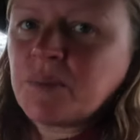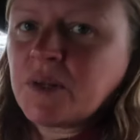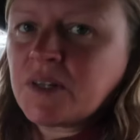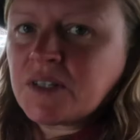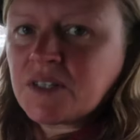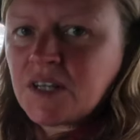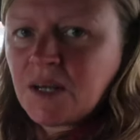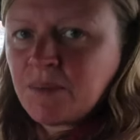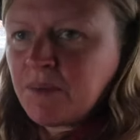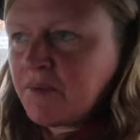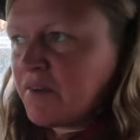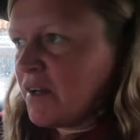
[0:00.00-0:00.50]
by the
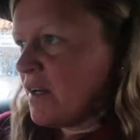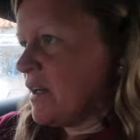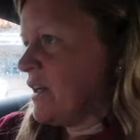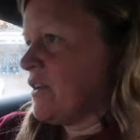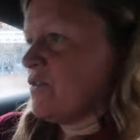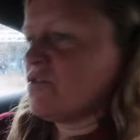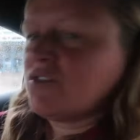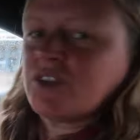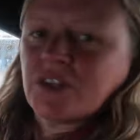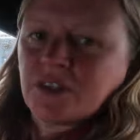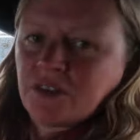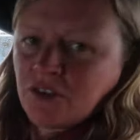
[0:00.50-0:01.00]
time I like
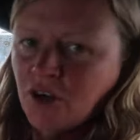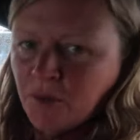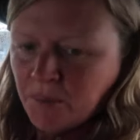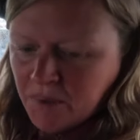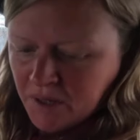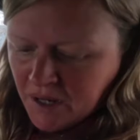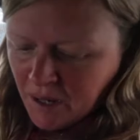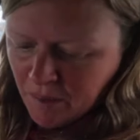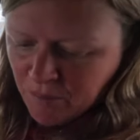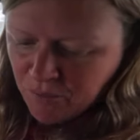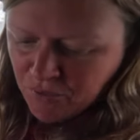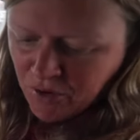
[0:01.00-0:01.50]
literally got my
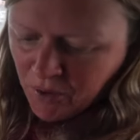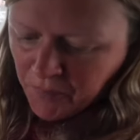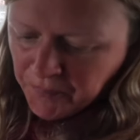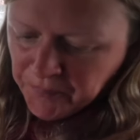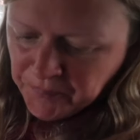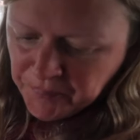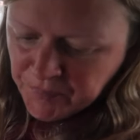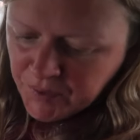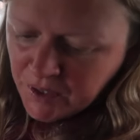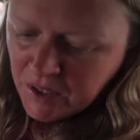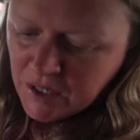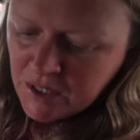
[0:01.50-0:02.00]
camera out.
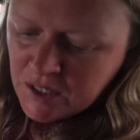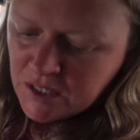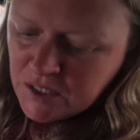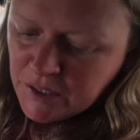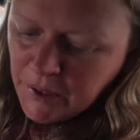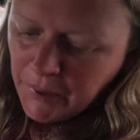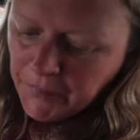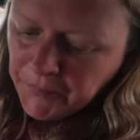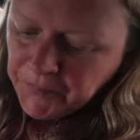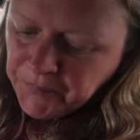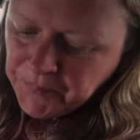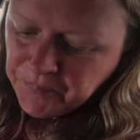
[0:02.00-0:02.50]

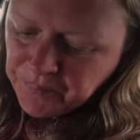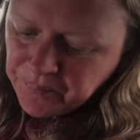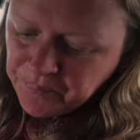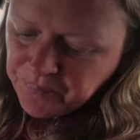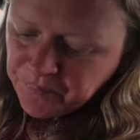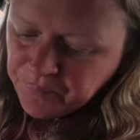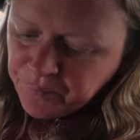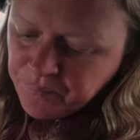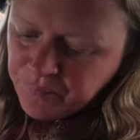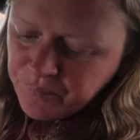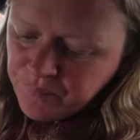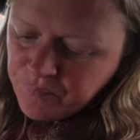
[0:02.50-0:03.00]
So
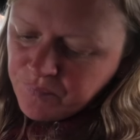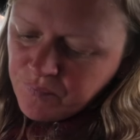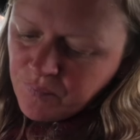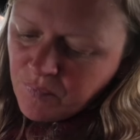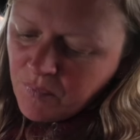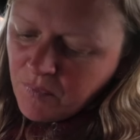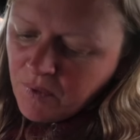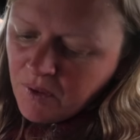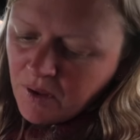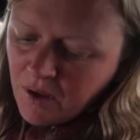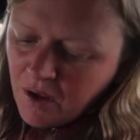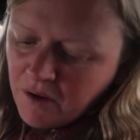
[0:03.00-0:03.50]

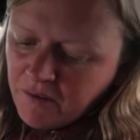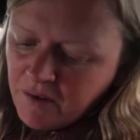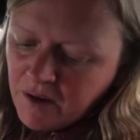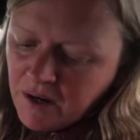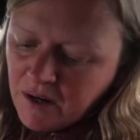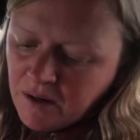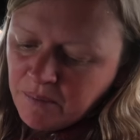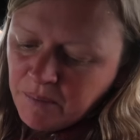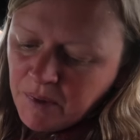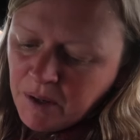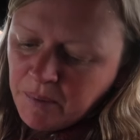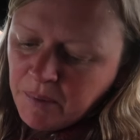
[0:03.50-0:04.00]
I
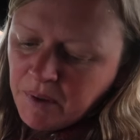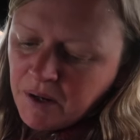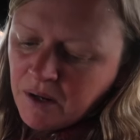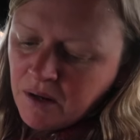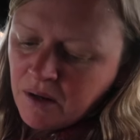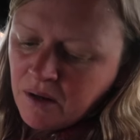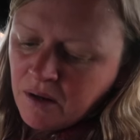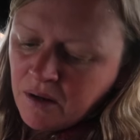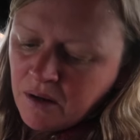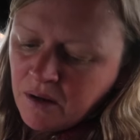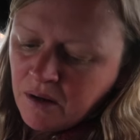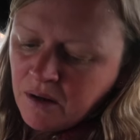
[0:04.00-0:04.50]
reckon maybe
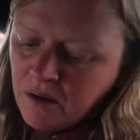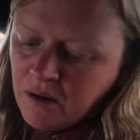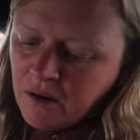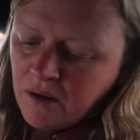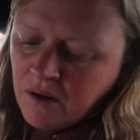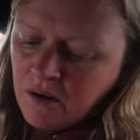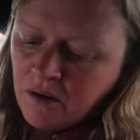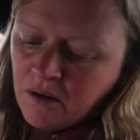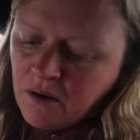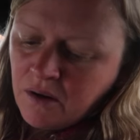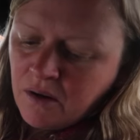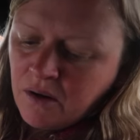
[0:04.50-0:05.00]

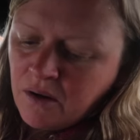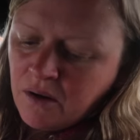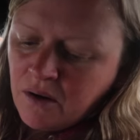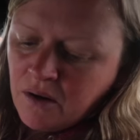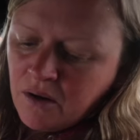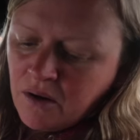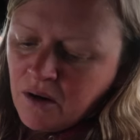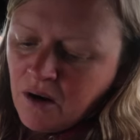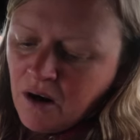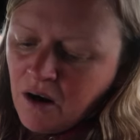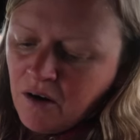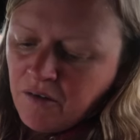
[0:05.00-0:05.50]

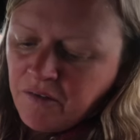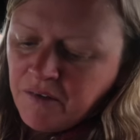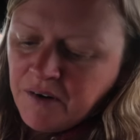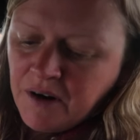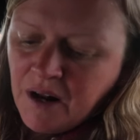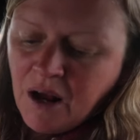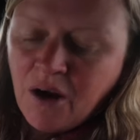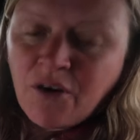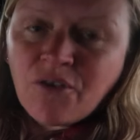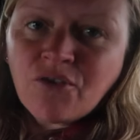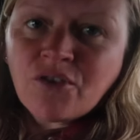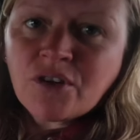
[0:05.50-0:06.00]
half an
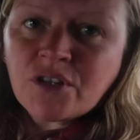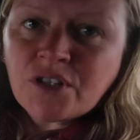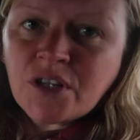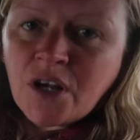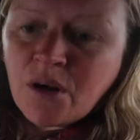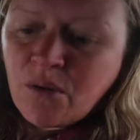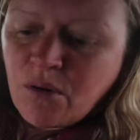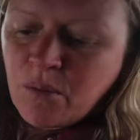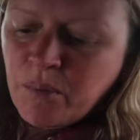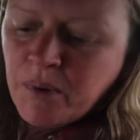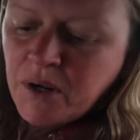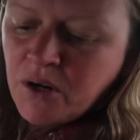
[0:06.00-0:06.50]
hour or
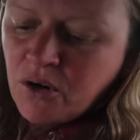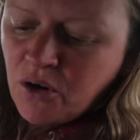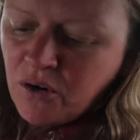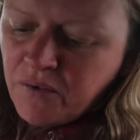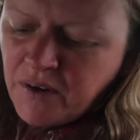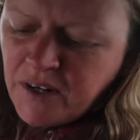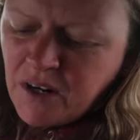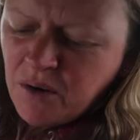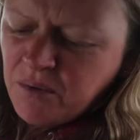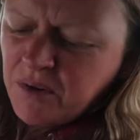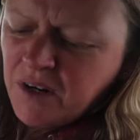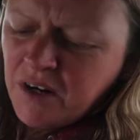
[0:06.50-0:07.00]
so will be enough.
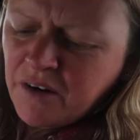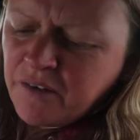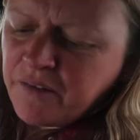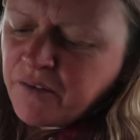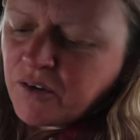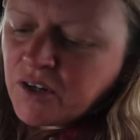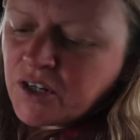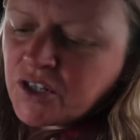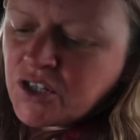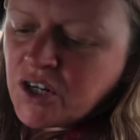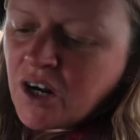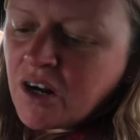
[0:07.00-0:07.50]
I don't need it
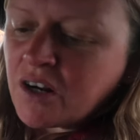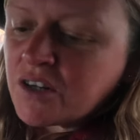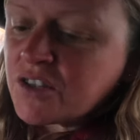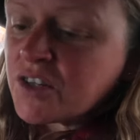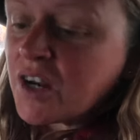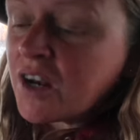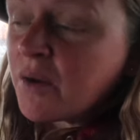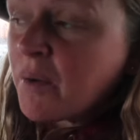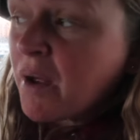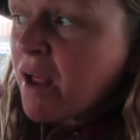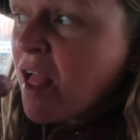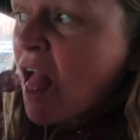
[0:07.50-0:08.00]
fully charged
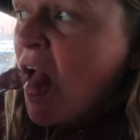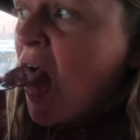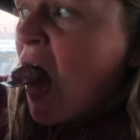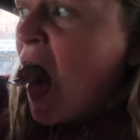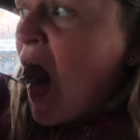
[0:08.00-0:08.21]
anyway.